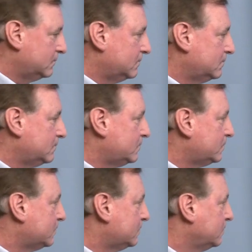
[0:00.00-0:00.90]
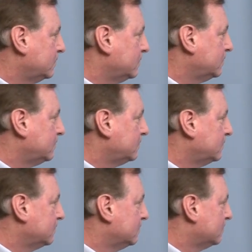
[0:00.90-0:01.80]

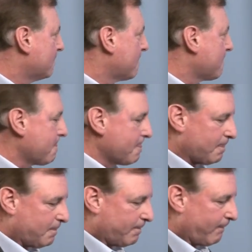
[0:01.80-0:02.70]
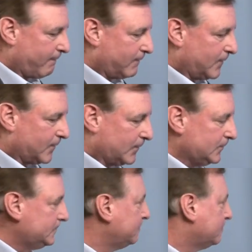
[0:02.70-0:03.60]

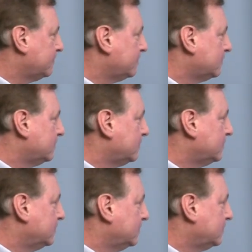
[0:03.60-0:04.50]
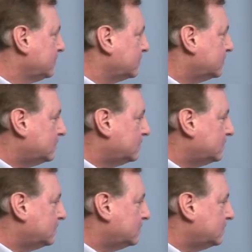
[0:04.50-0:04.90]
No words are spoken by the person on screen.